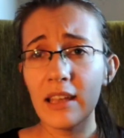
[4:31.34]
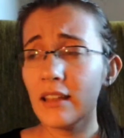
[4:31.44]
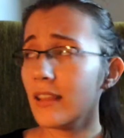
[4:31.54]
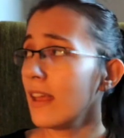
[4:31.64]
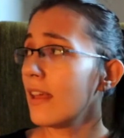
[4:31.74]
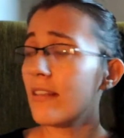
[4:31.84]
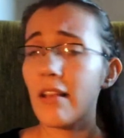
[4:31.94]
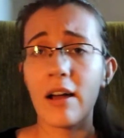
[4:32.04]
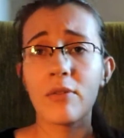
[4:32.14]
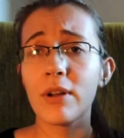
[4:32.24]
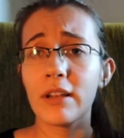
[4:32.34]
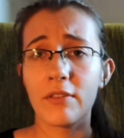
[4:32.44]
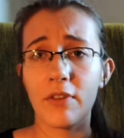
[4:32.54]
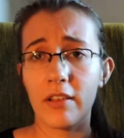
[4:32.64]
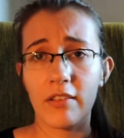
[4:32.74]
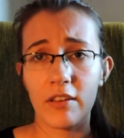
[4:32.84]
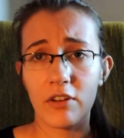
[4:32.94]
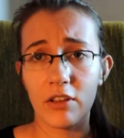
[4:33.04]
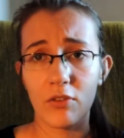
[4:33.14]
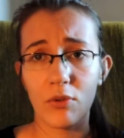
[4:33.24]
It is a really fun
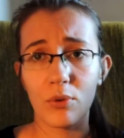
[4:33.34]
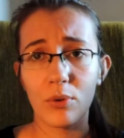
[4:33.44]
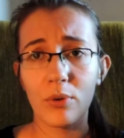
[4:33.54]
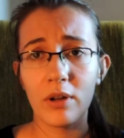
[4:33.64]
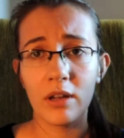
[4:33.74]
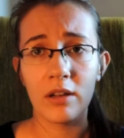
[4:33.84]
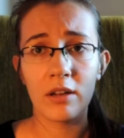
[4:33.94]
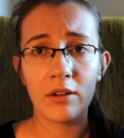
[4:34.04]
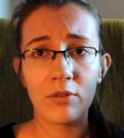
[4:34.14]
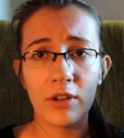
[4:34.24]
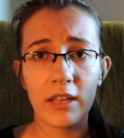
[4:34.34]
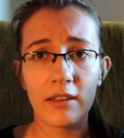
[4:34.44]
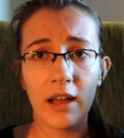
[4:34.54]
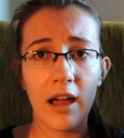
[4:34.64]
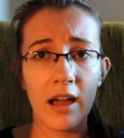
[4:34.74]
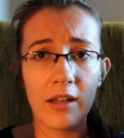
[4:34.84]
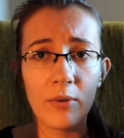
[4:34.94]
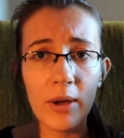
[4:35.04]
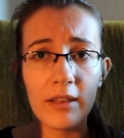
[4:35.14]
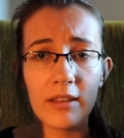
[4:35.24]
series to read. I
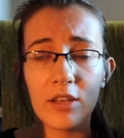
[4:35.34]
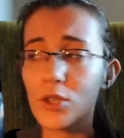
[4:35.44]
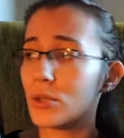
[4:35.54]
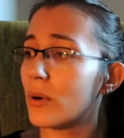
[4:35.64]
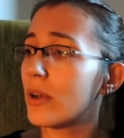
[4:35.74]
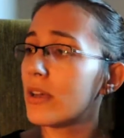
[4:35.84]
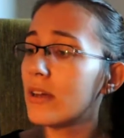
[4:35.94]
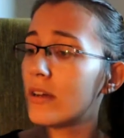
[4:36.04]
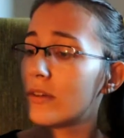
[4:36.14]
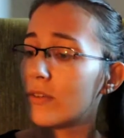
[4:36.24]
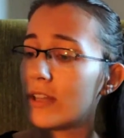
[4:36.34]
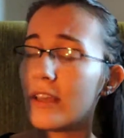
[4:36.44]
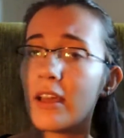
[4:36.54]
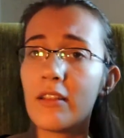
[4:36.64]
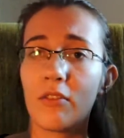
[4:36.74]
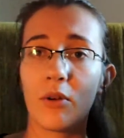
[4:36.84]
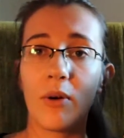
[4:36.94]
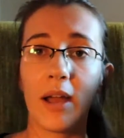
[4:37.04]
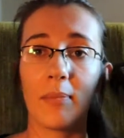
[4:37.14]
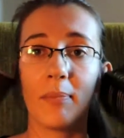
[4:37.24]
quite enjoy reading it,
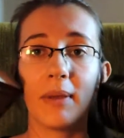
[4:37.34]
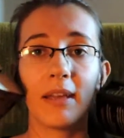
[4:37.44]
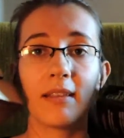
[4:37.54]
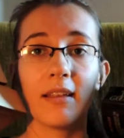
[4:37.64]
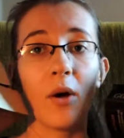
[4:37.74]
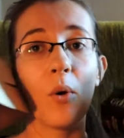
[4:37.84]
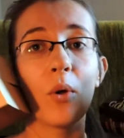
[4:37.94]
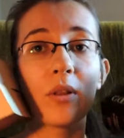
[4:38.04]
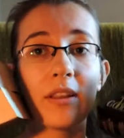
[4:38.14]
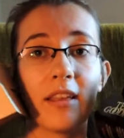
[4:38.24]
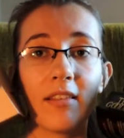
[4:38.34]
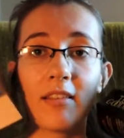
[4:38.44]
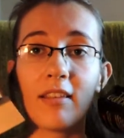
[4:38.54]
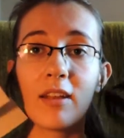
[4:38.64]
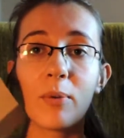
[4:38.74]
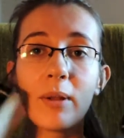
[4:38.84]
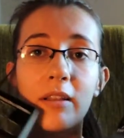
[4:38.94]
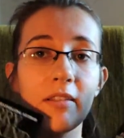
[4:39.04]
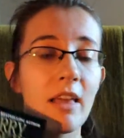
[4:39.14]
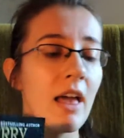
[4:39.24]
so I picked up all these
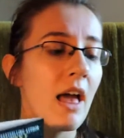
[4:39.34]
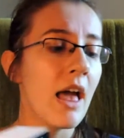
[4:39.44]
sequels.